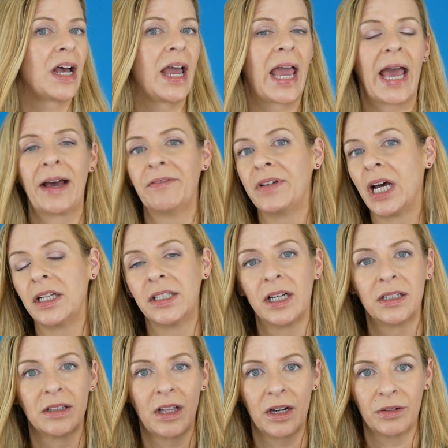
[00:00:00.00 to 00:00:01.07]
I have not
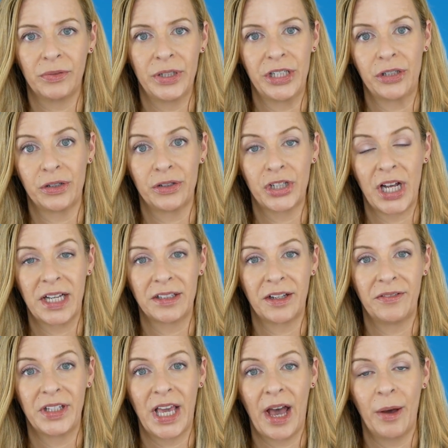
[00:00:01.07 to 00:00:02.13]
done a lot of research as
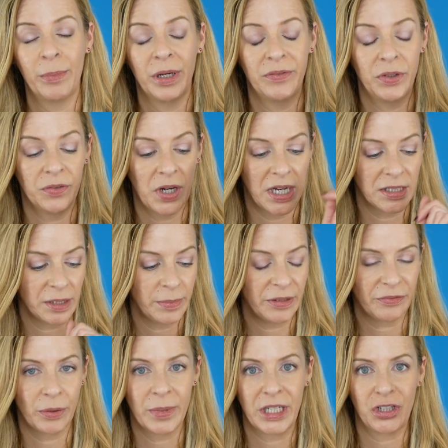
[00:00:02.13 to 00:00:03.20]
of yet, but if you've got some
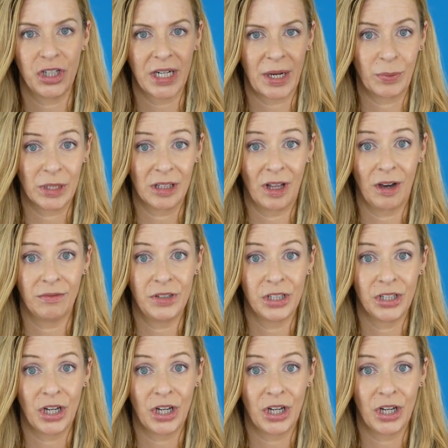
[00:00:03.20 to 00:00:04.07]
information, I would love to